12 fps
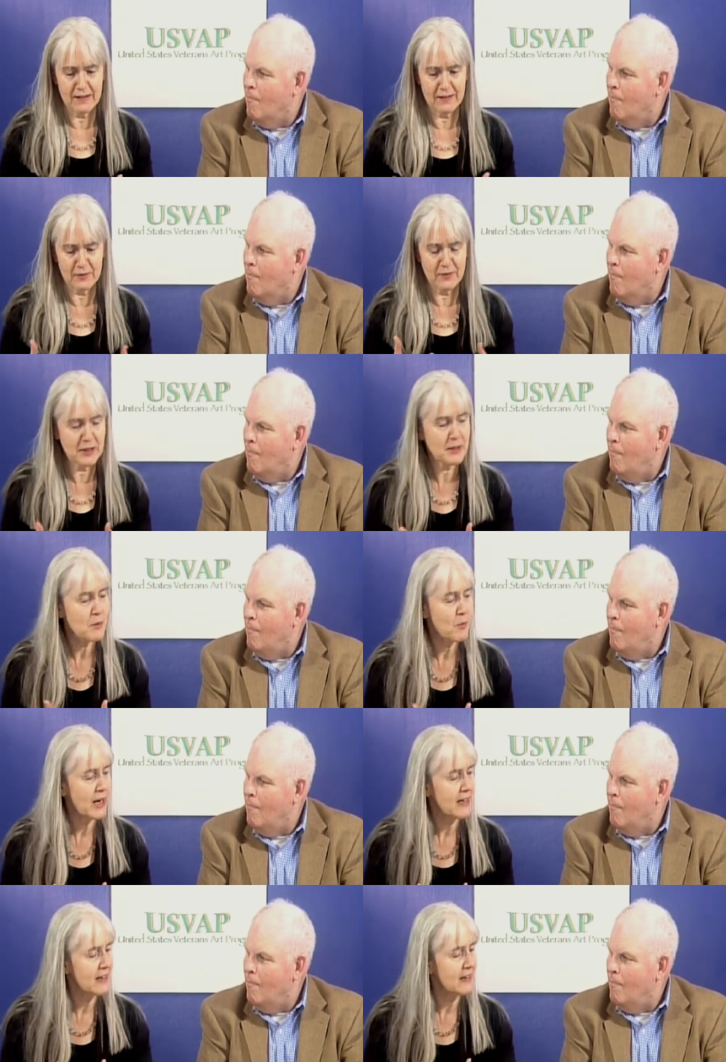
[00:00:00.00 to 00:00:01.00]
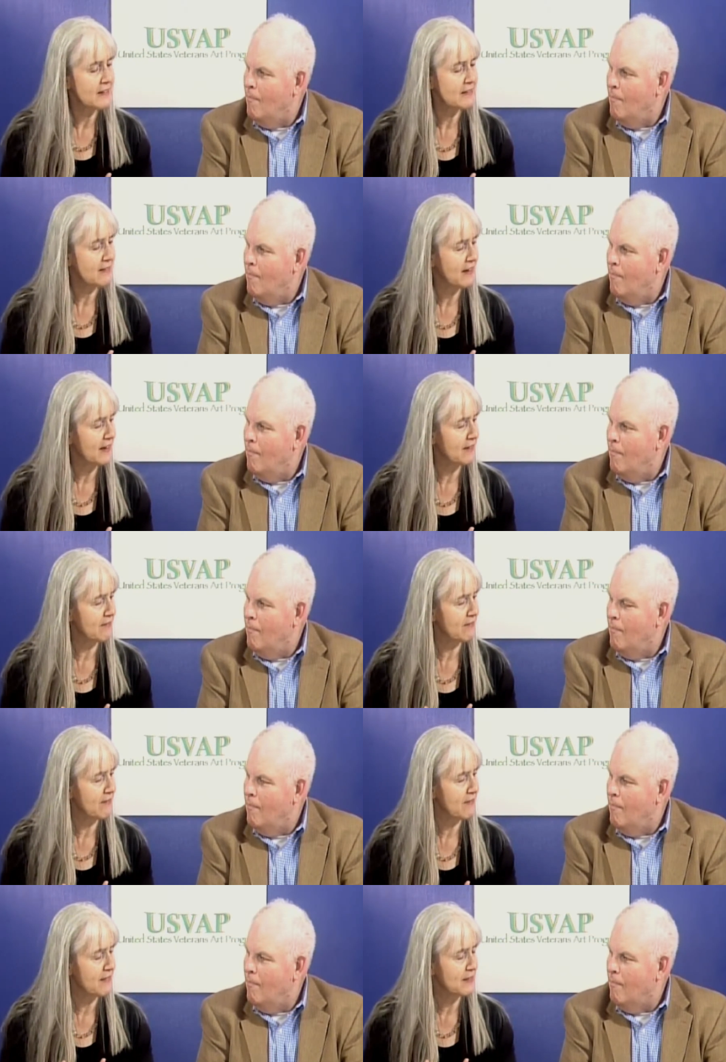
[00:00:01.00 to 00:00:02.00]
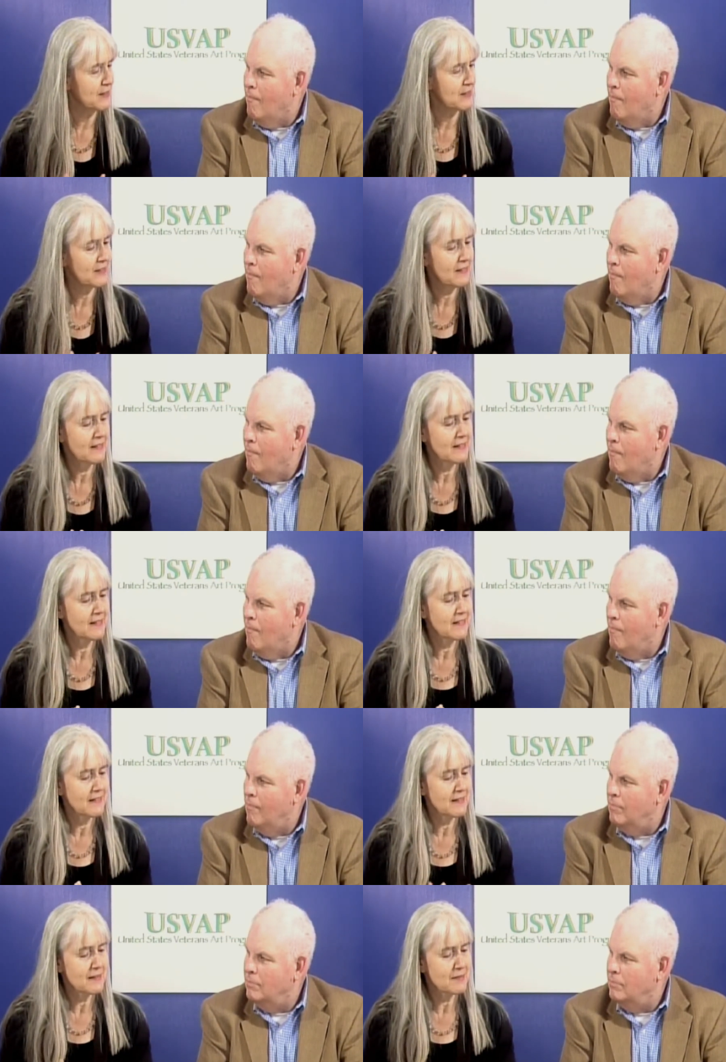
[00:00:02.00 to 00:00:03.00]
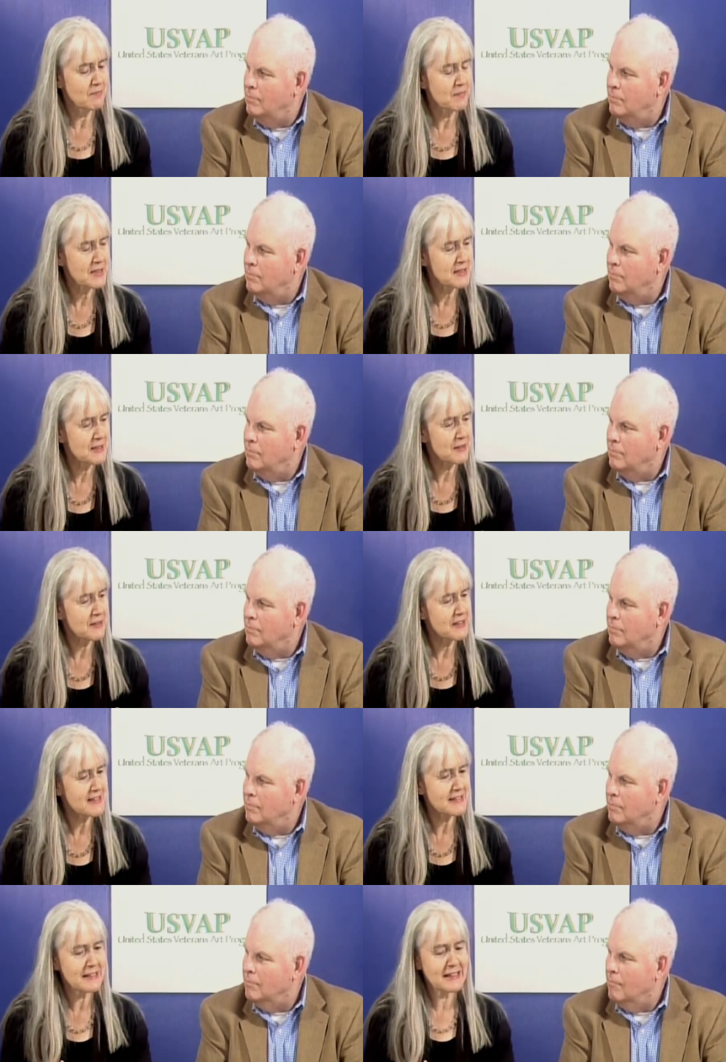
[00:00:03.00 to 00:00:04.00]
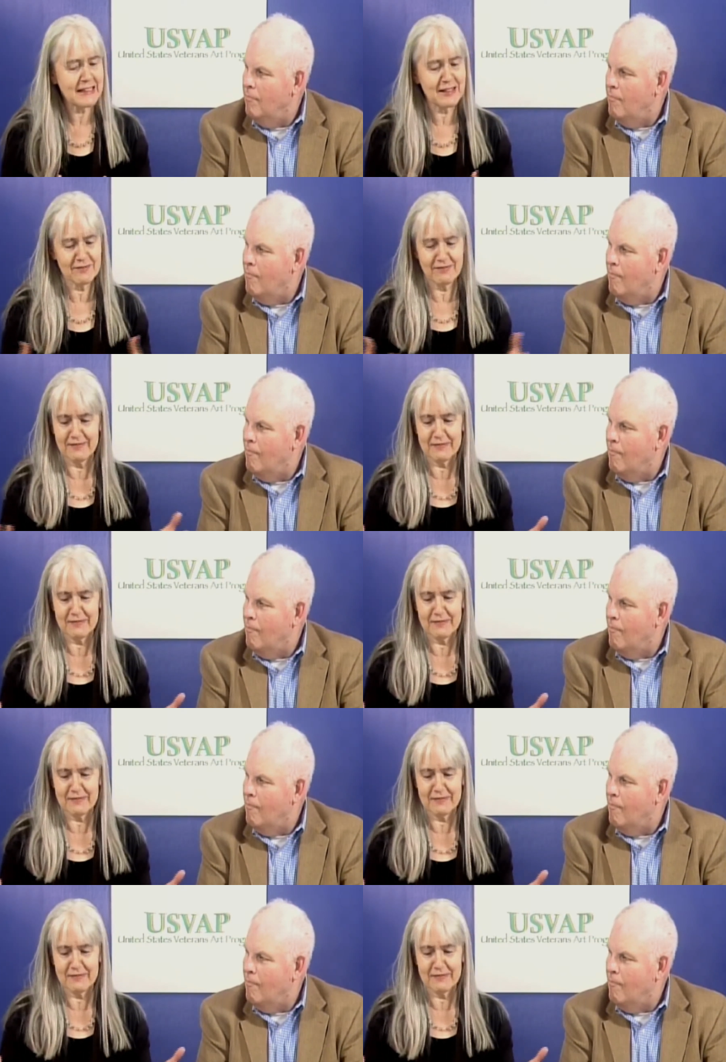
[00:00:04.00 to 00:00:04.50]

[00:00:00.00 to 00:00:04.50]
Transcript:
Speaker 1: very weighty, and they're mysteriously